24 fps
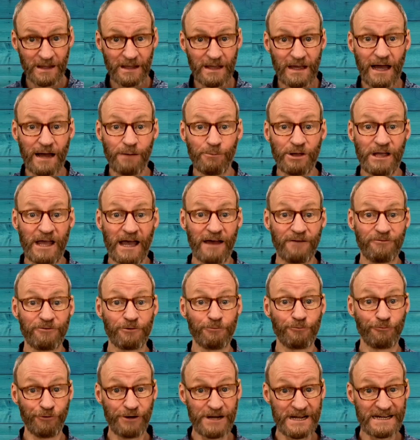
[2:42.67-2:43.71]
and we have
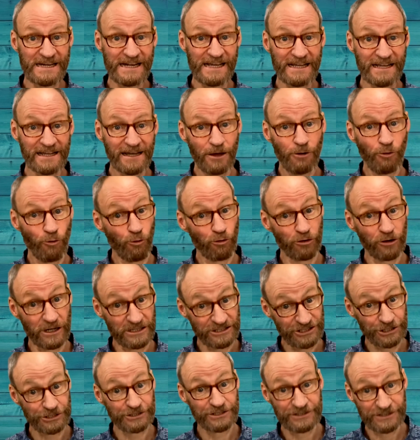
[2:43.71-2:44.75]
the reading, or I
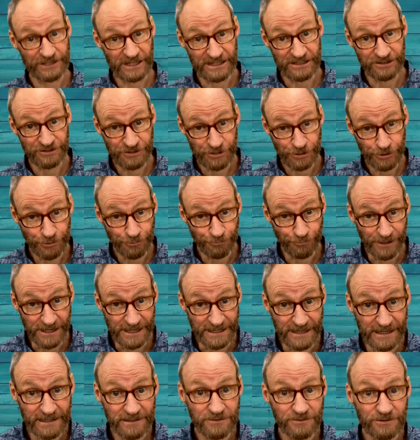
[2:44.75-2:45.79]
should say two
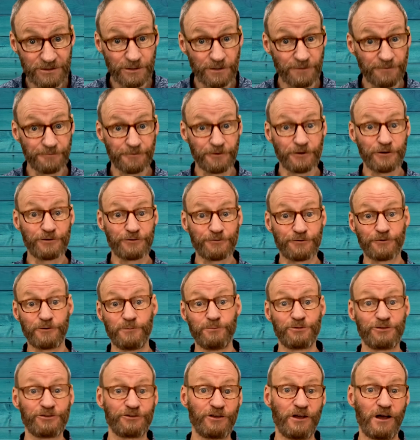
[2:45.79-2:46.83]
readings, the first
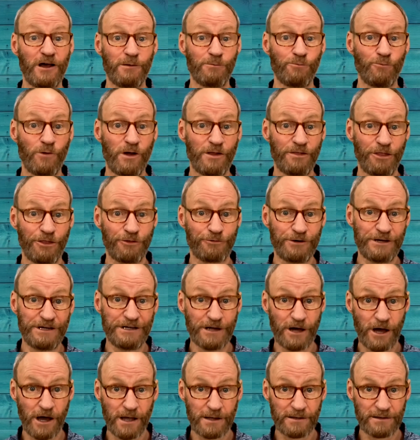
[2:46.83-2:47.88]
from Psalm
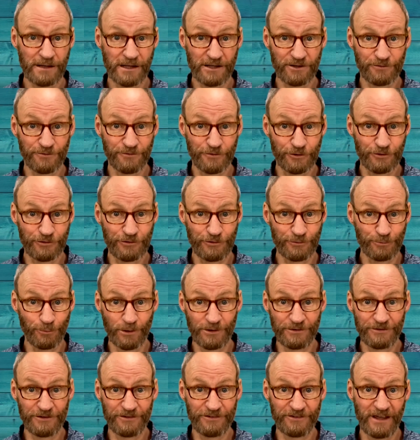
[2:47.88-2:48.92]
139, that's verses
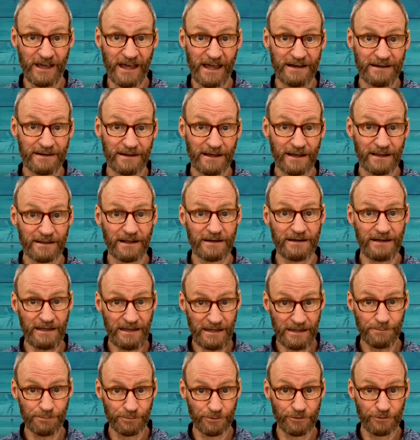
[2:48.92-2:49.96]
1 to 10, and then
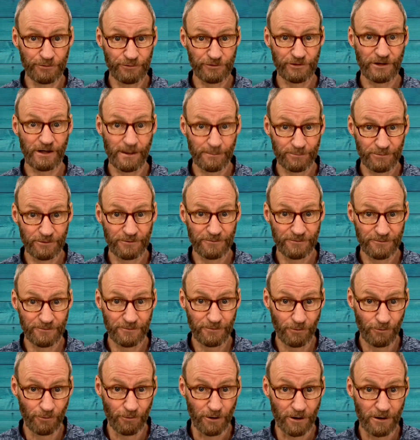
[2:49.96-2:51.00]
Hebrews chapter
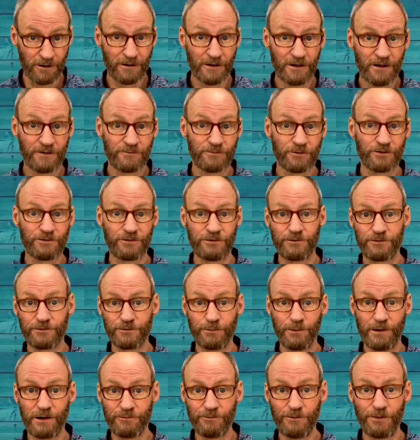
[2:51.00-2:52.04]
4, verses
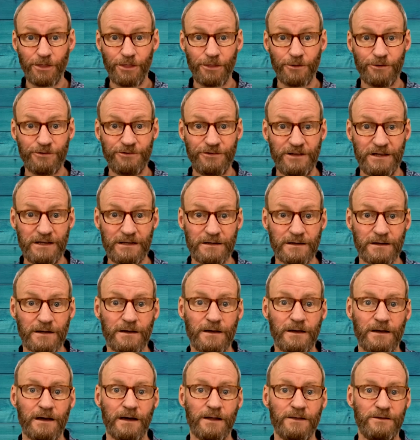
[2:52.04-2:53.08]
12 and 13.
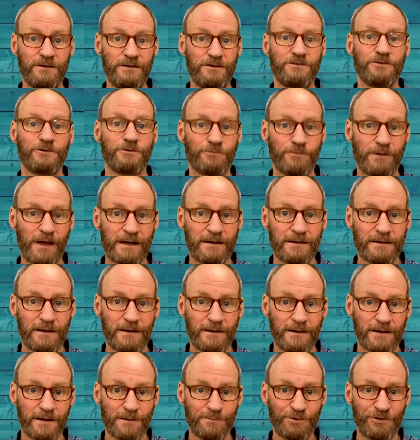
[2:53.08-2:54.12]
And these are read
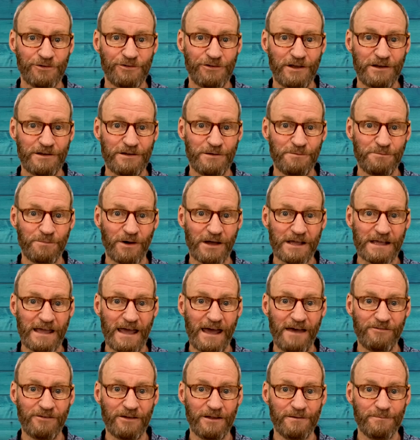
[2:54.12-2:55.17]
and presented by
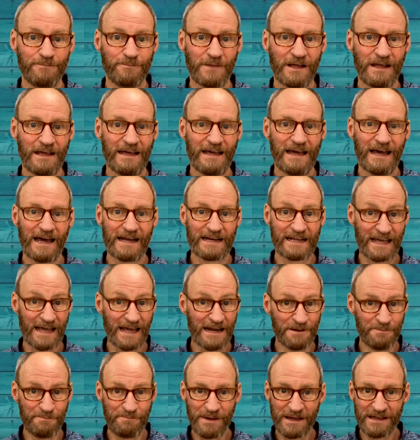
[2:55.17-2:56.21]
Kevin. And
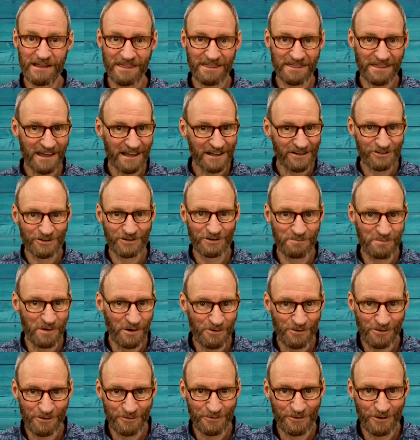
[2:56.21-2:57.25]
again, a big thanks to
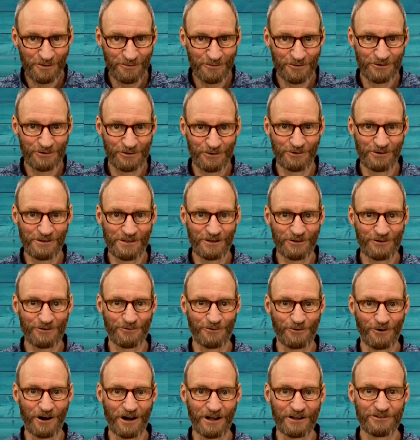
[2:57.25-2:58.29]
both of you for doing this
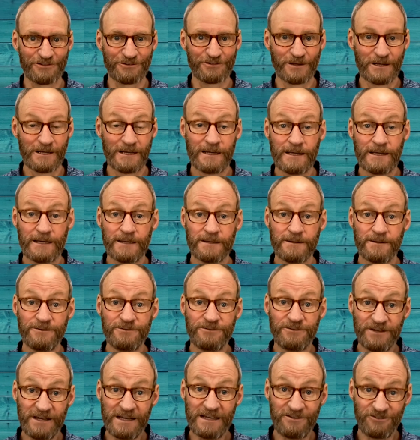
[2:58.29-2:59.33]
for us. The
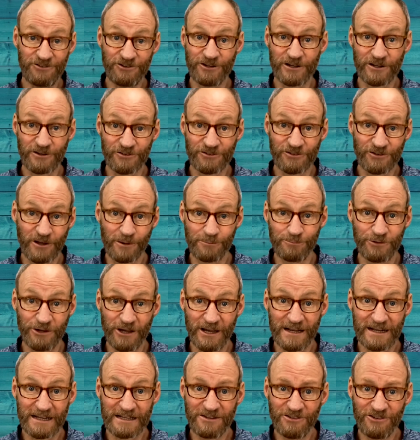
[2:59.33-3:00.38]
teaching
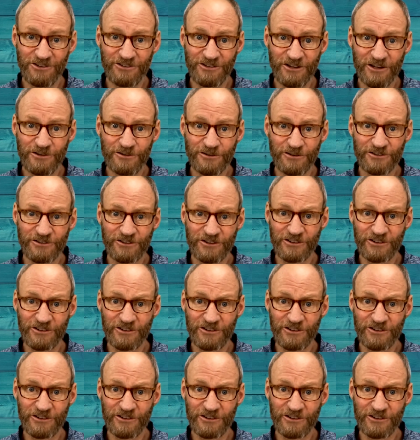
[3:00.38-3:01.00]
subject considers the